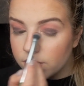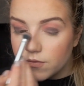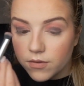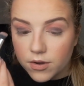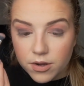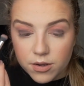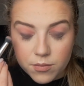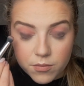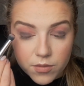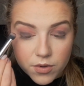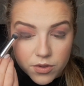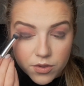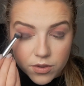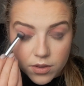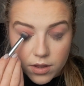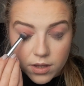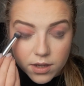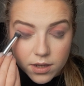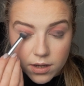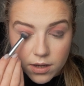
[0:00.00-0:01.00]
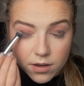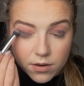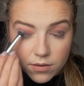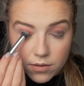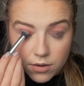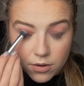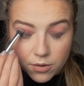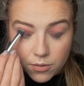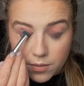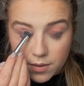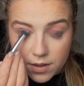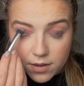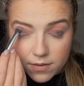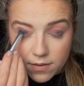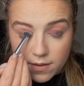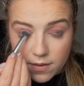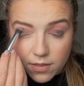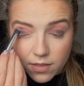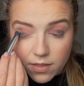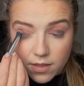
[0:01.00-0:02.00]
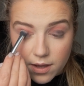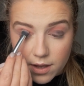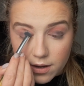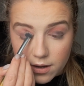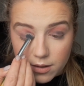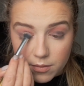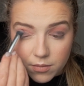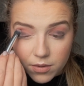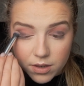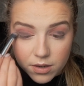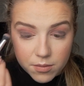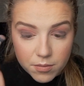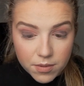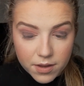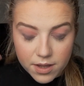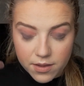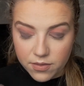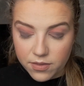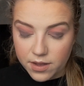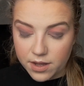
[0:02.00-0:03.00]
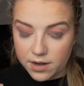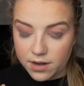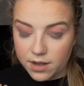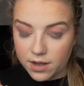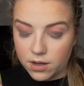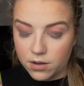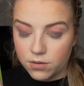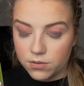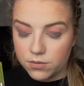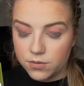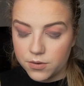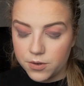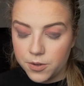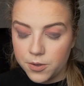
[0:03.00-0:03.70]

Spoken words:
much like near the crease, and then I'm gonna blend that out,